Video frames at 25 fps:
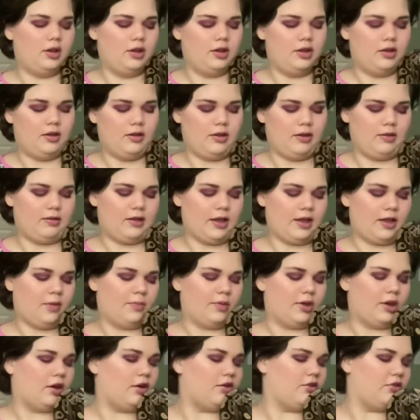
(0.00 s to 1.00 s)
Stay up
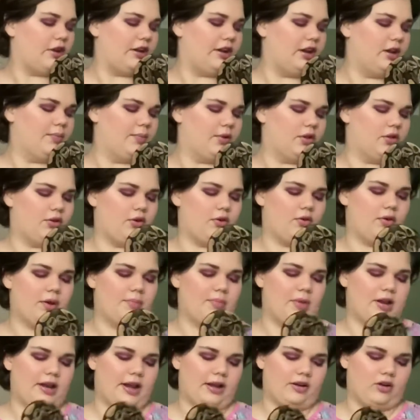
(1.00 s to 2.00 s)
here. Do I need to put you around my
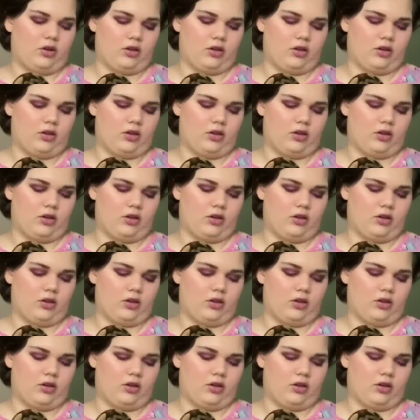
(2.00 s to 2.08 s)
neck all the